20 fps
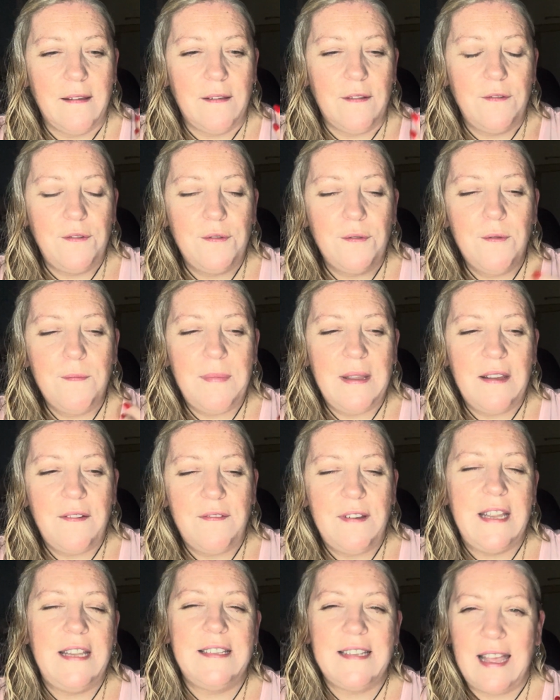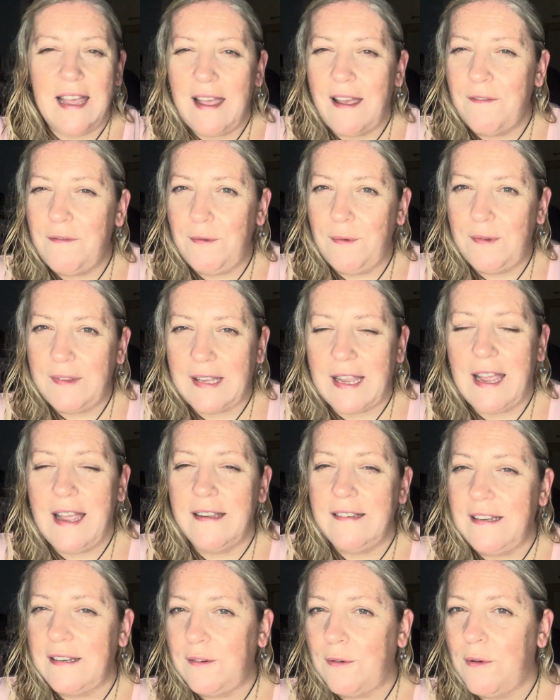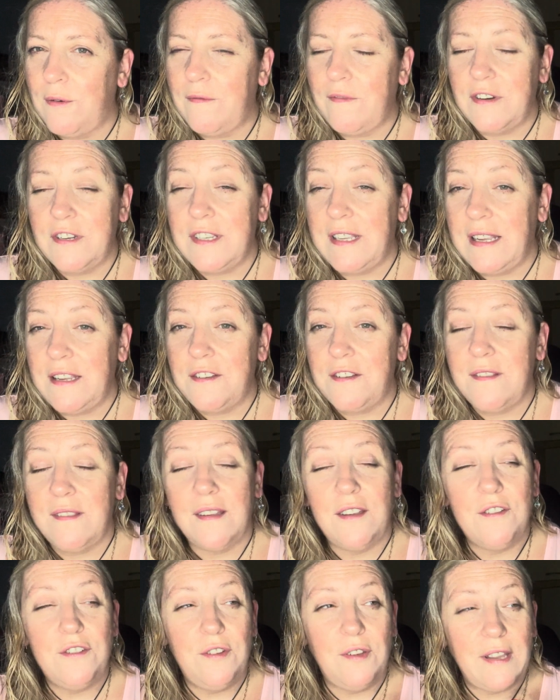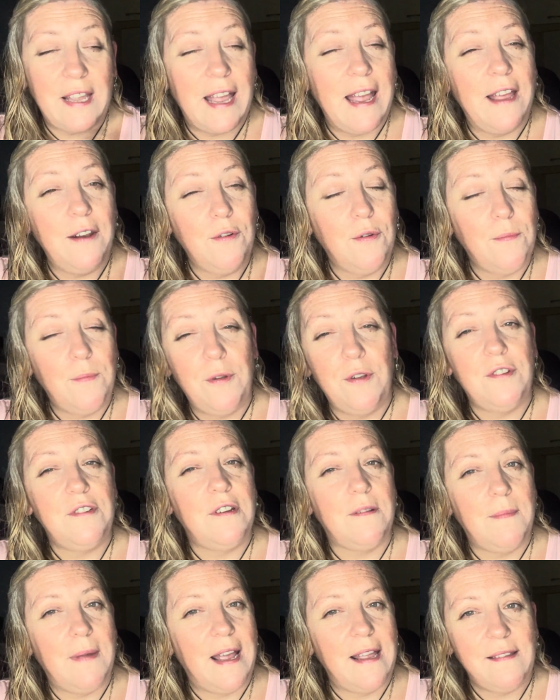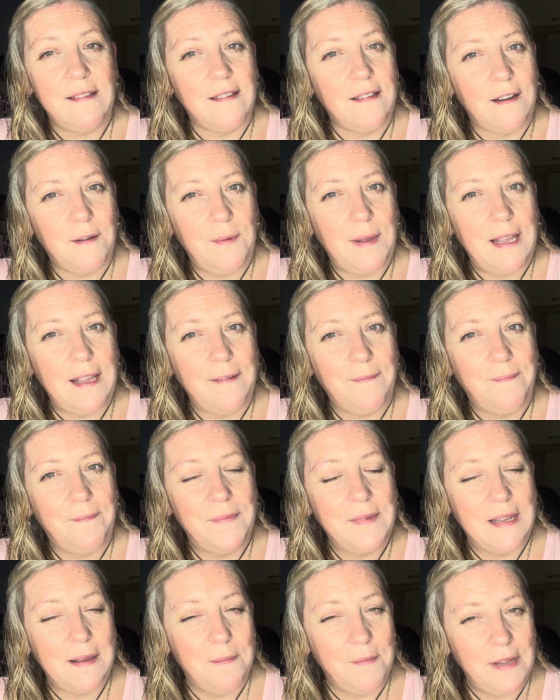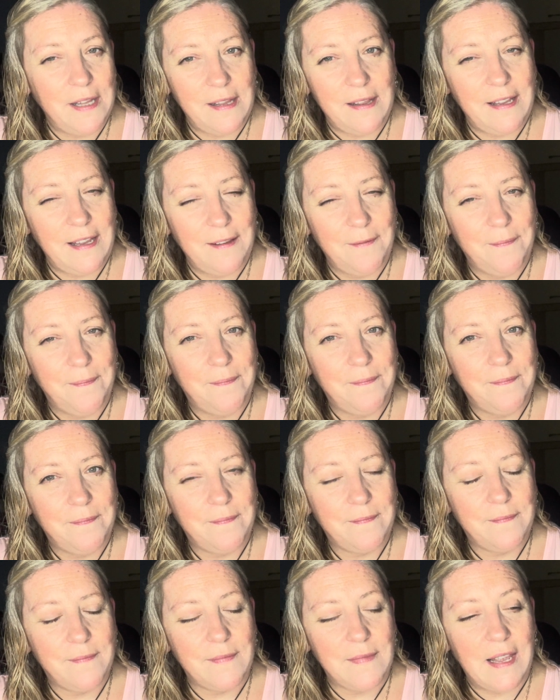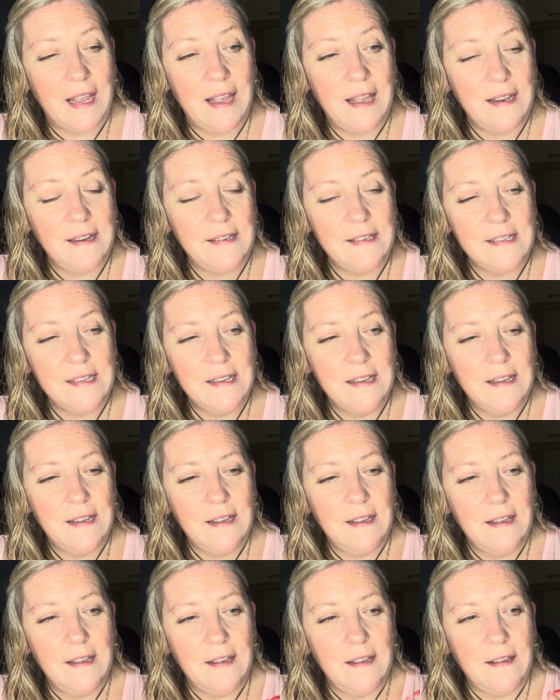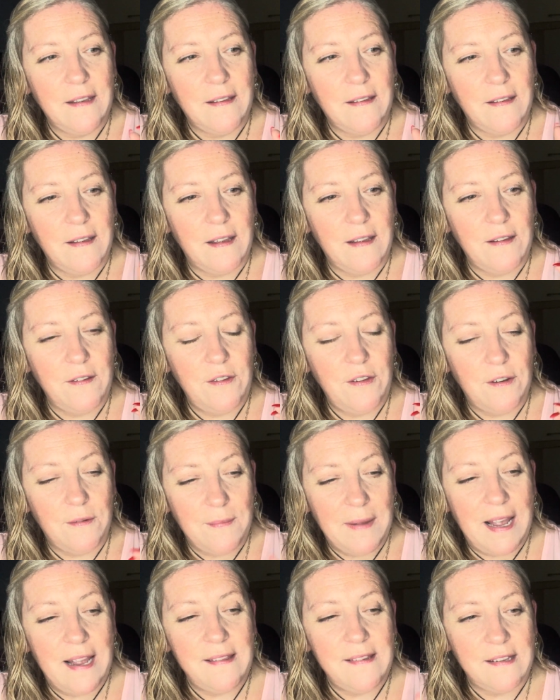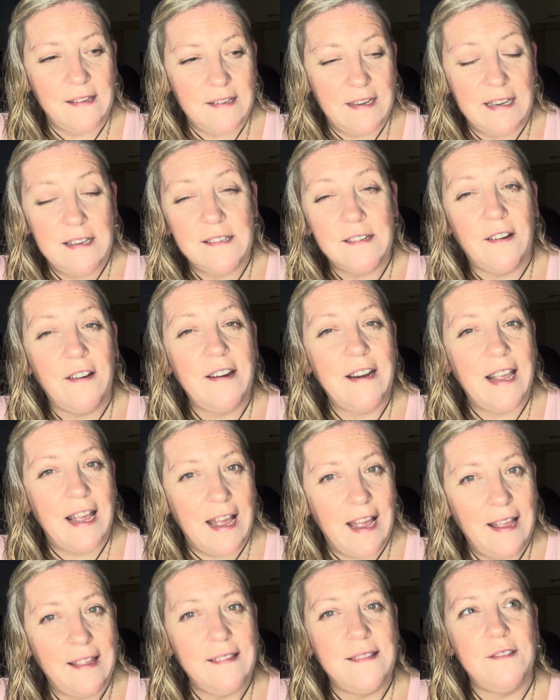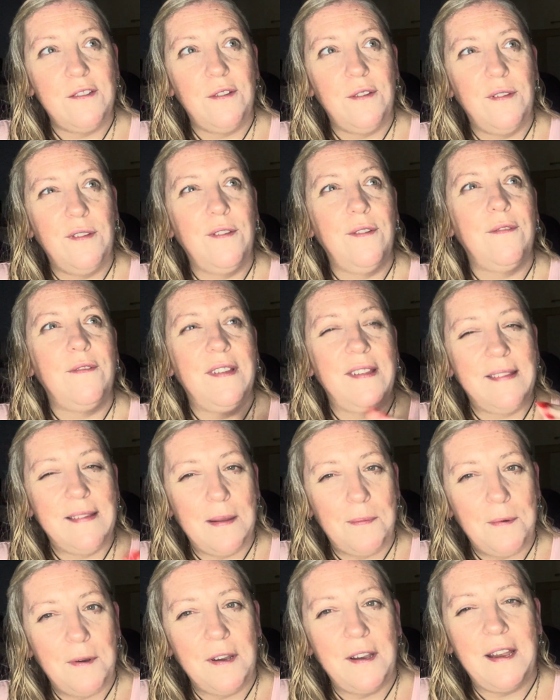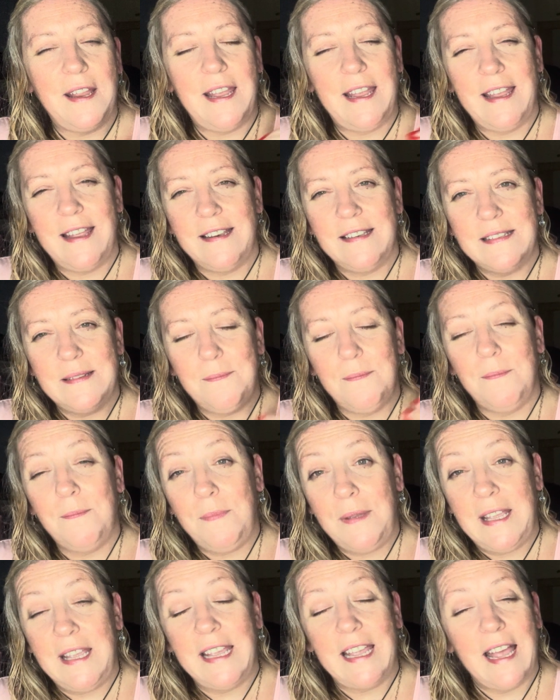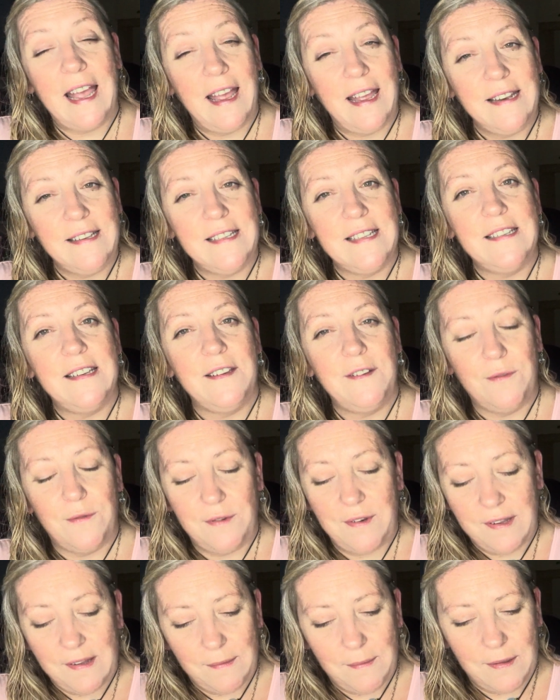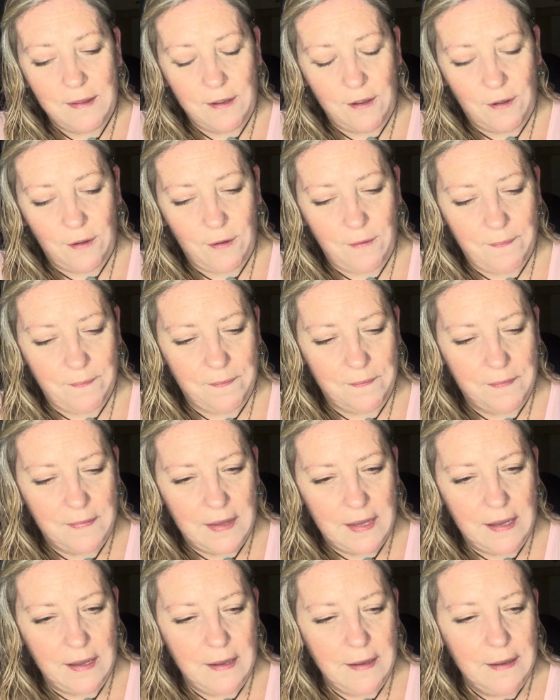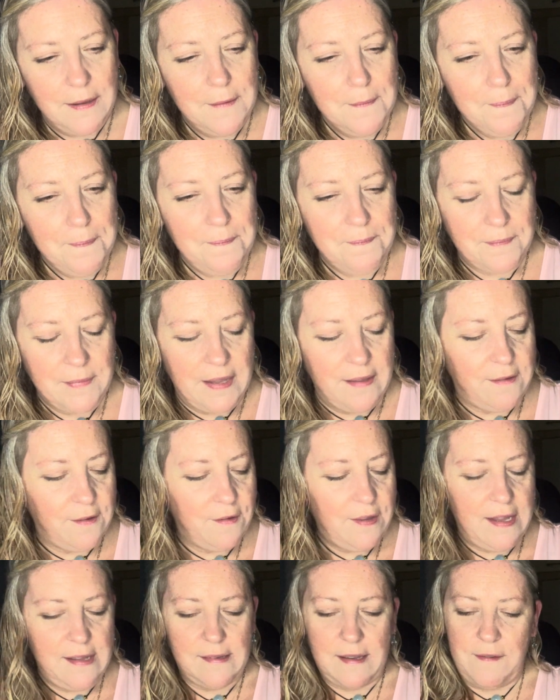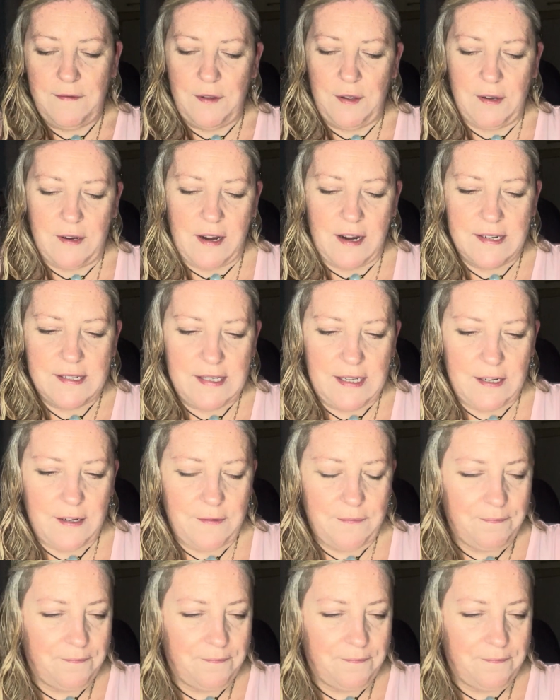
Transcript: Don't be afraid to have those candid conversations, because you cannot push your masculine away completely. And your masculine in turn has to reciprocate and to be candid and honest with you. So let's get a few cards here.